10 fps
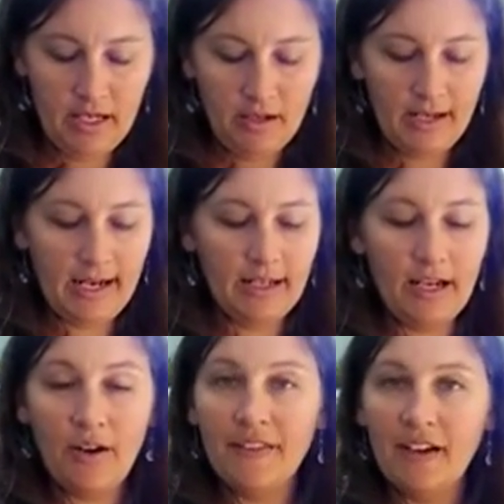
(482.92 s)
Okay,
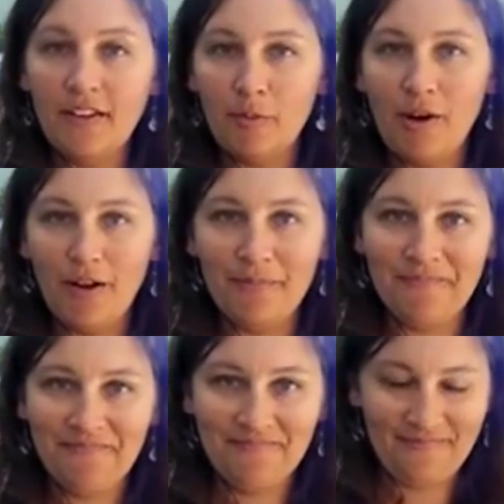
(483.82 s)
now on the other palm.
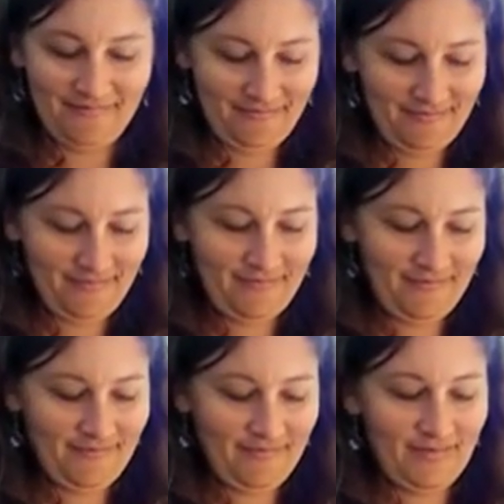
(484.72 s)

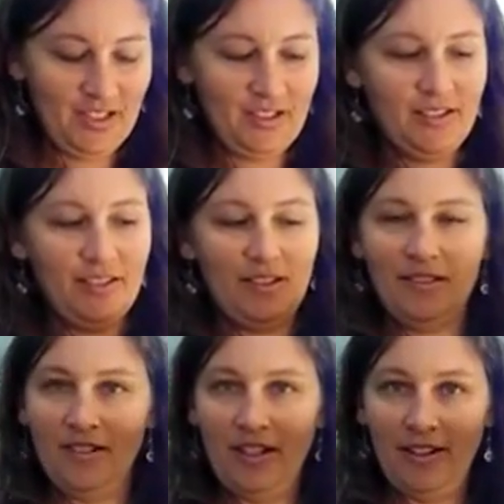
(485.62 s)
Just
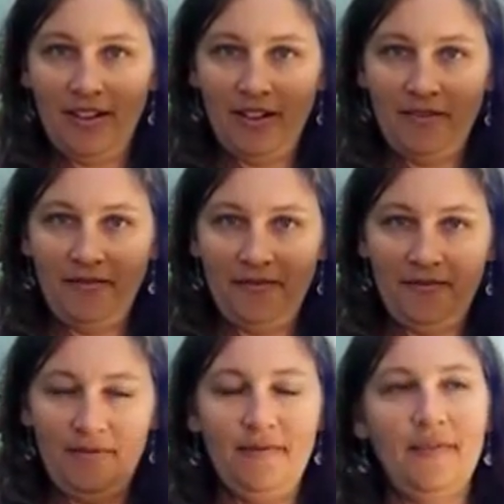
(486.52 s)
here.
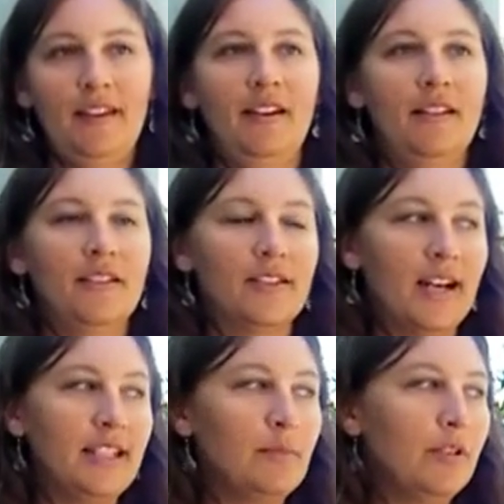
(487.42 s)

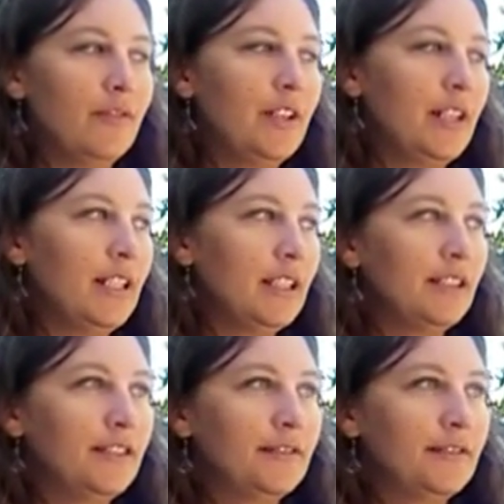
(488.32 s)
Eyes moving.